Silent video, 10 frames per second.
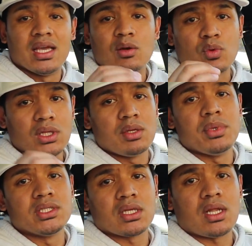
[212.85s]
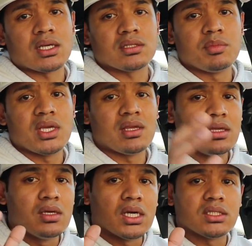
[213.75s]
It really means a lot to me that
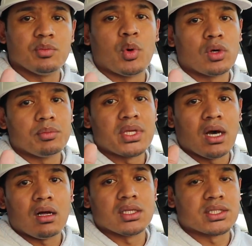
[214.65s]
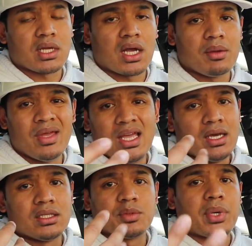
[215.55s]
you guys supported me all this time,
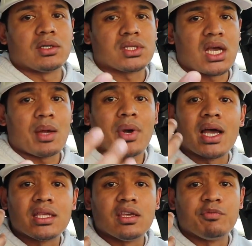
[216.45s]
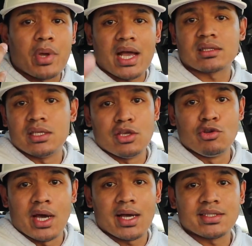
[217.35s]
and it's about time I give back to you
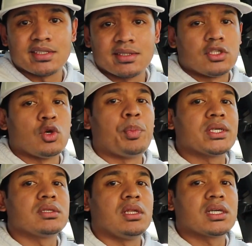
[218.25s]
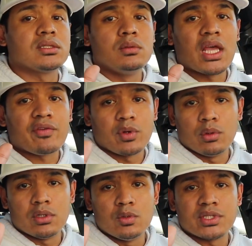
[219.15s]
guys. So best of luck to
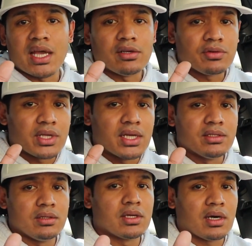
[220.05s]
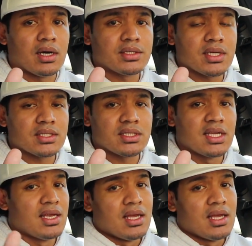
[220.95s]
everyone who's entering into the contest.